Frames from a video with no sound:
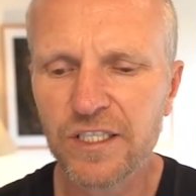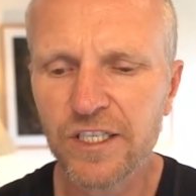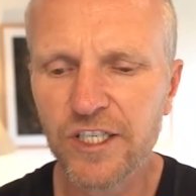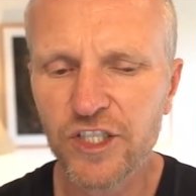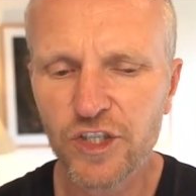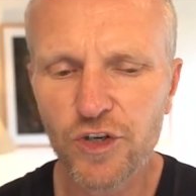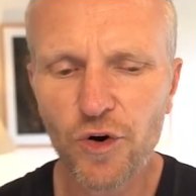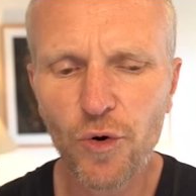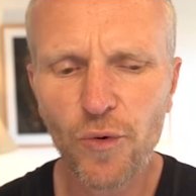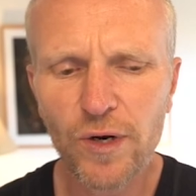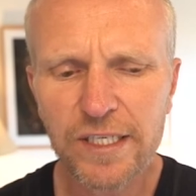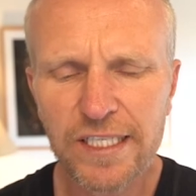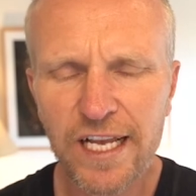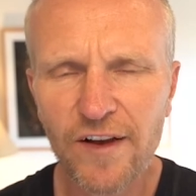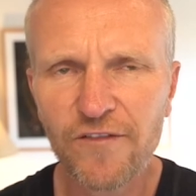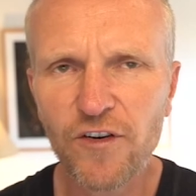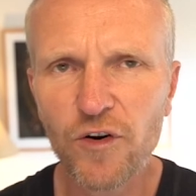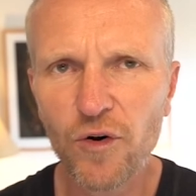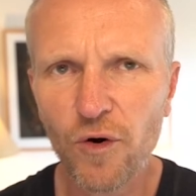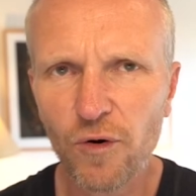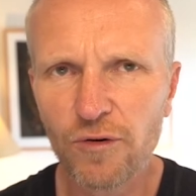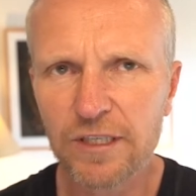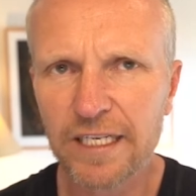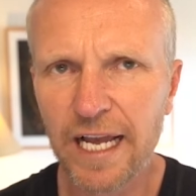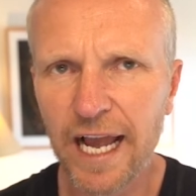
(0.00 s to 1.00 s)
You should always have
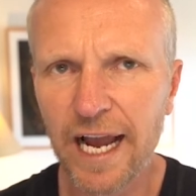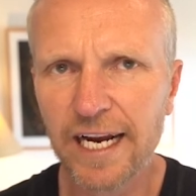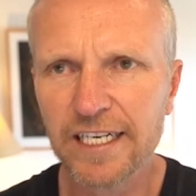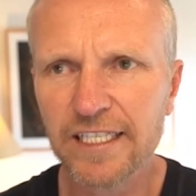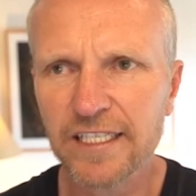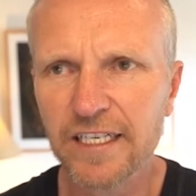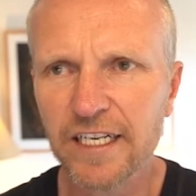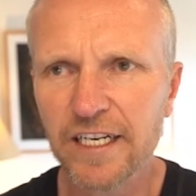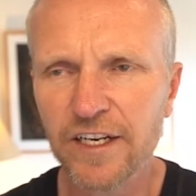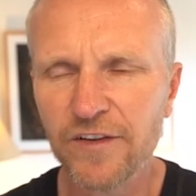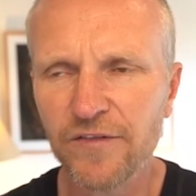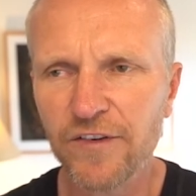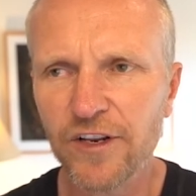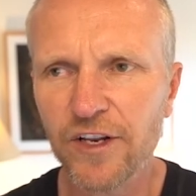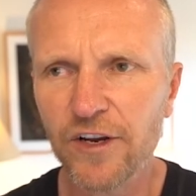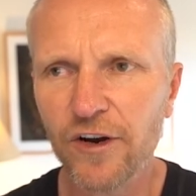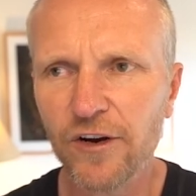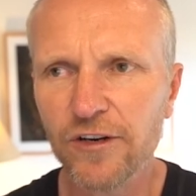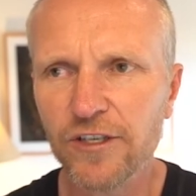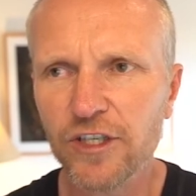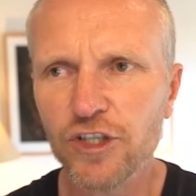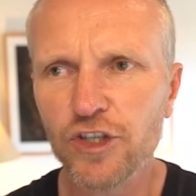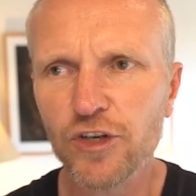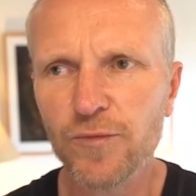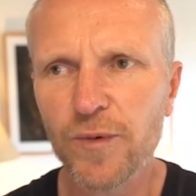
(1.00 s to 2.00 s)
a call to action in your
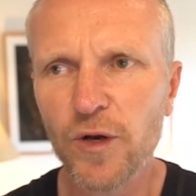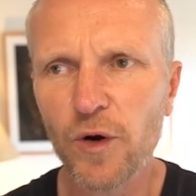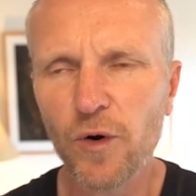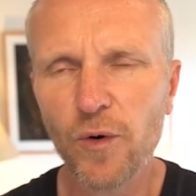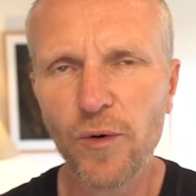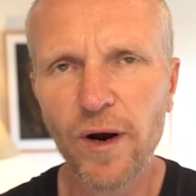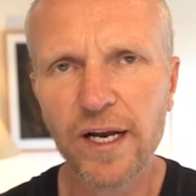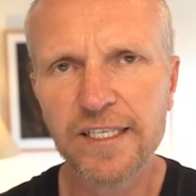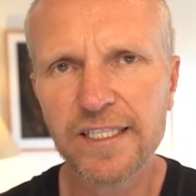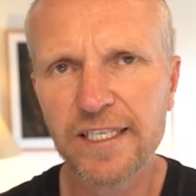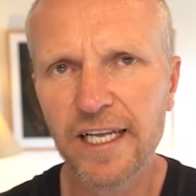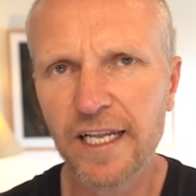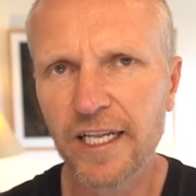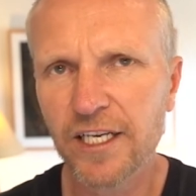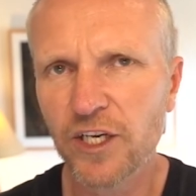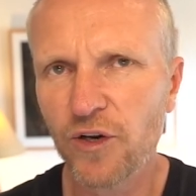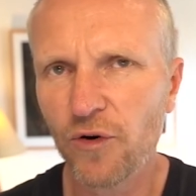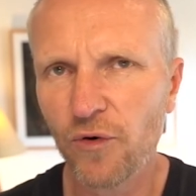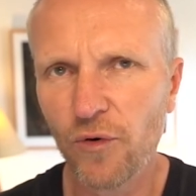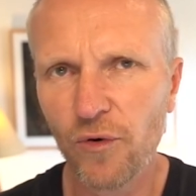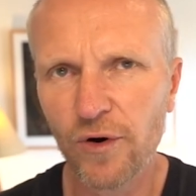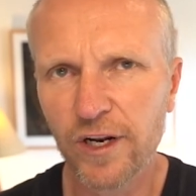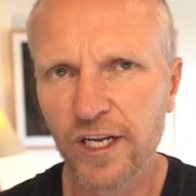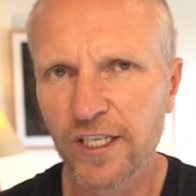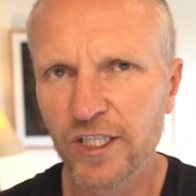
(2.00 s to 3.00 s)
video. You should be always telling
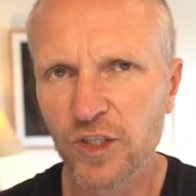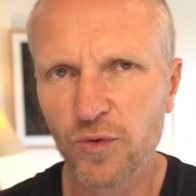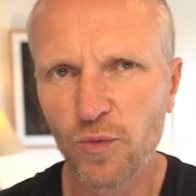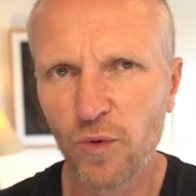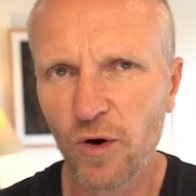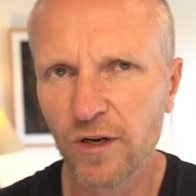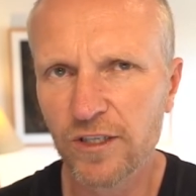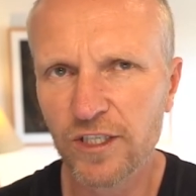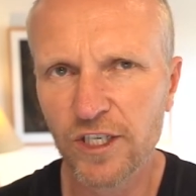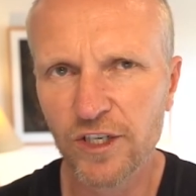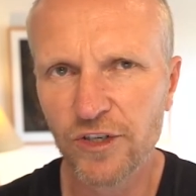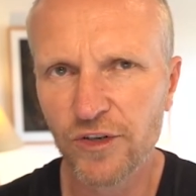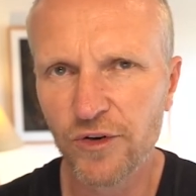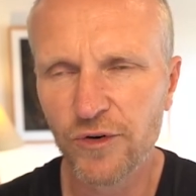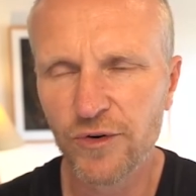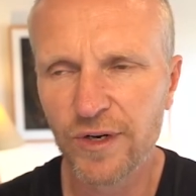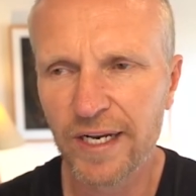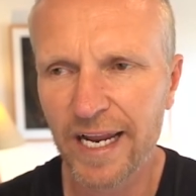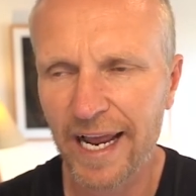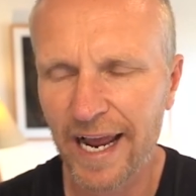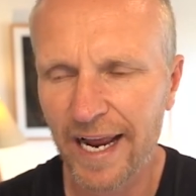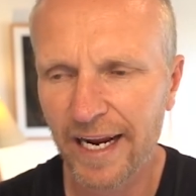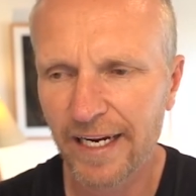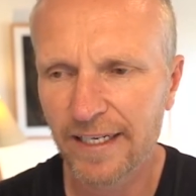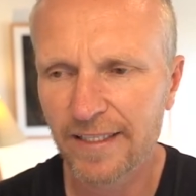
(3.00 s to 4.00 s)
your audience what to do
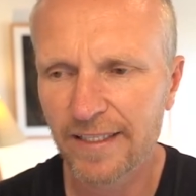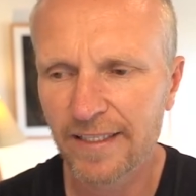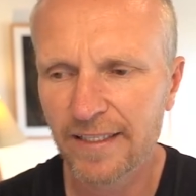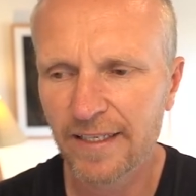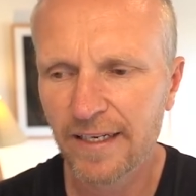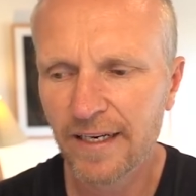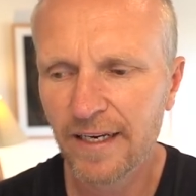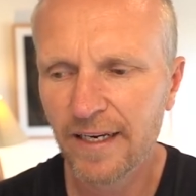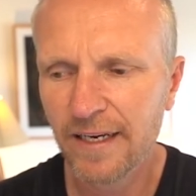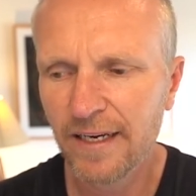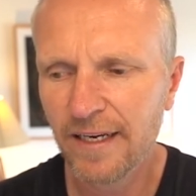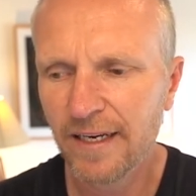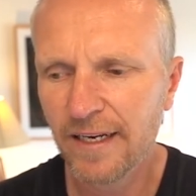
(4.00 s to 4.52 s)
next.